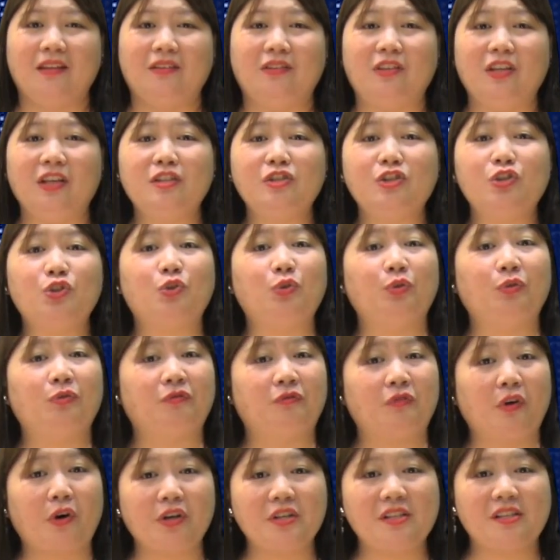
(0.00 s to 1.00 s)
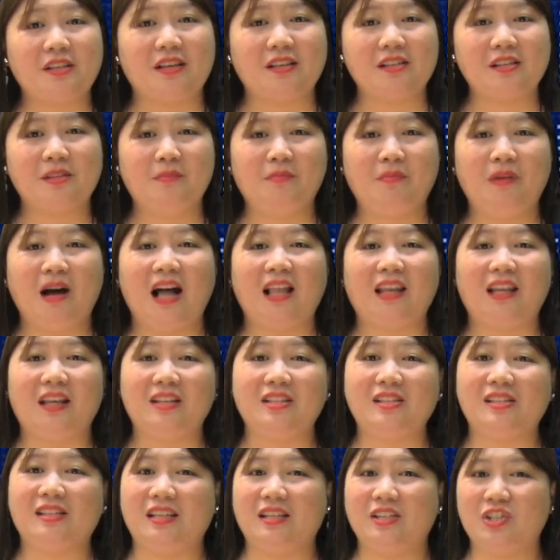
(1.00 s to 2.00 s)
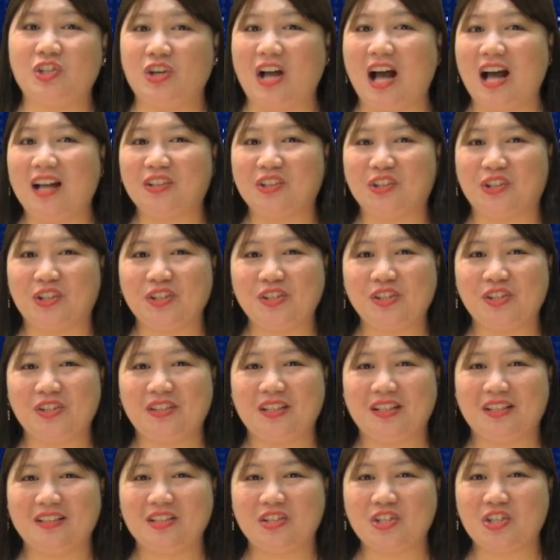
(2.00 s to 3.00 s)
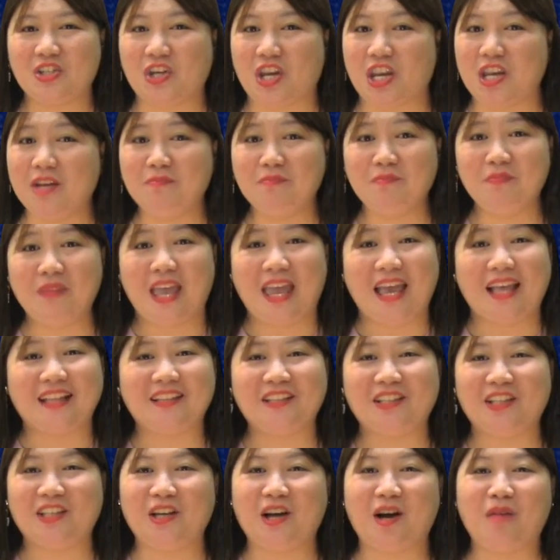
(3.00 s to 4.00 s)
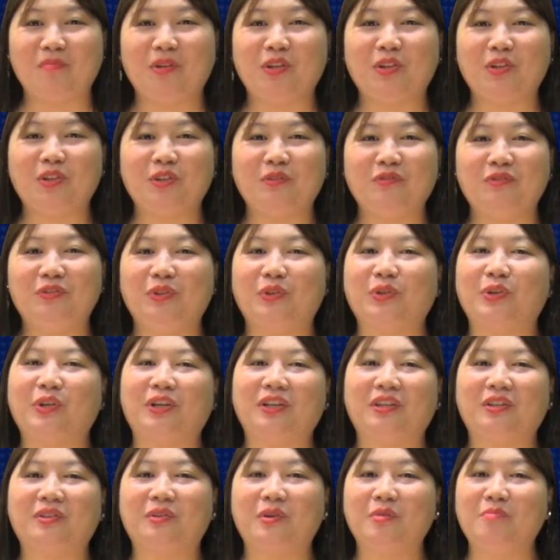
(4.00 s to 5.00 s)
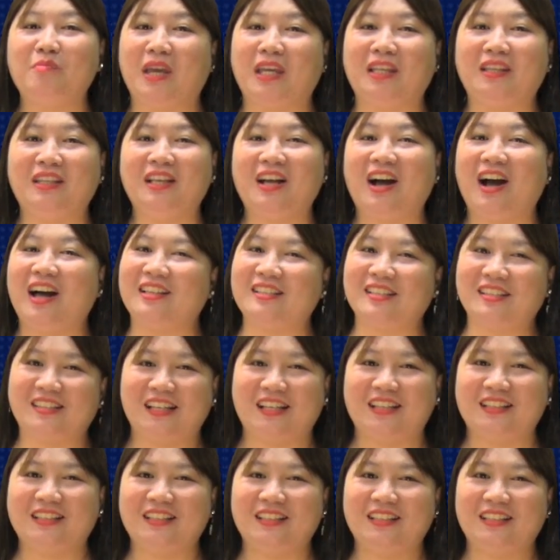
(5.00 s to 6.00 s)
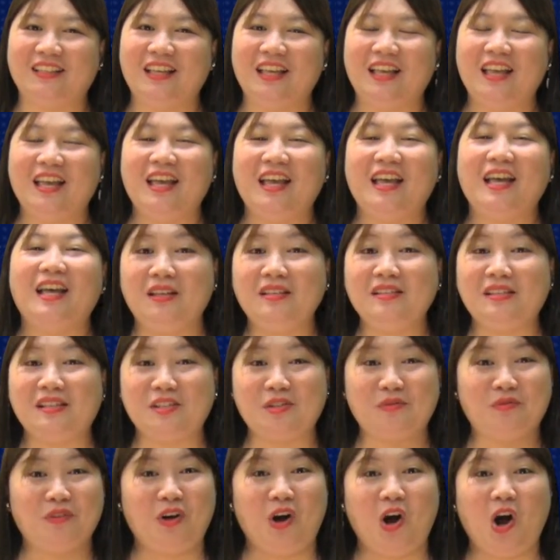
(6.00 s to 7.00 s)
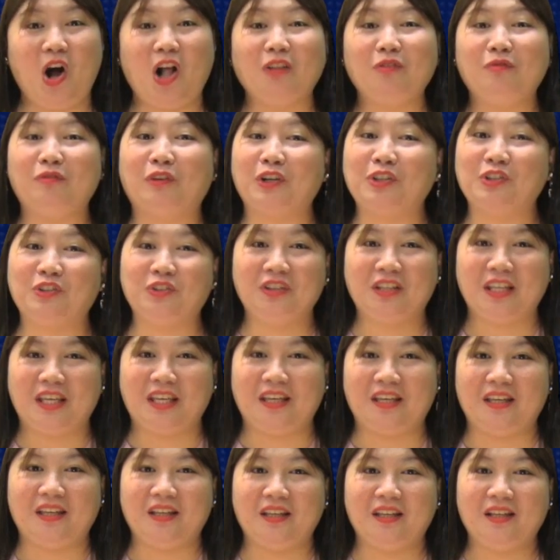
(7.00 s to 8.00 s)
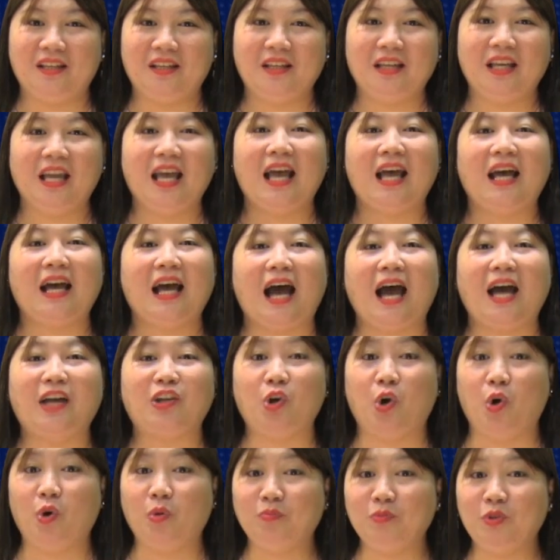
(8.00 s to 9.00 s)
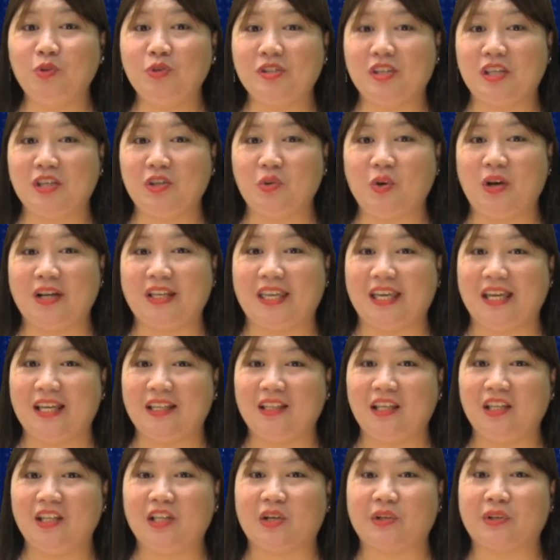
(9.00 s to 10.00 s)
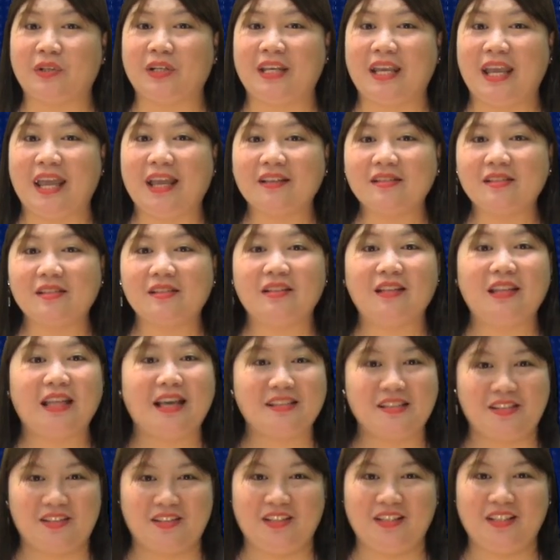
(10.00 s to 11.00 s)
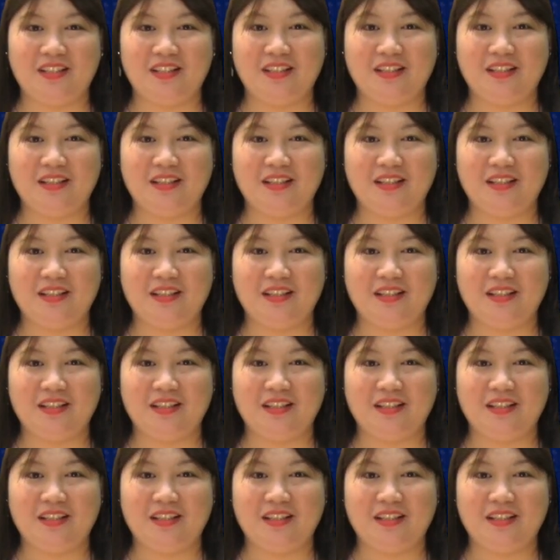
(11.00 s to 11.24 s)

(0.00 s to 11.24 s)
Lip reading: these two forces balance each other so that shape and diameter of the Earth remain constant. This is all for today. I hope to see you again in our next lesson.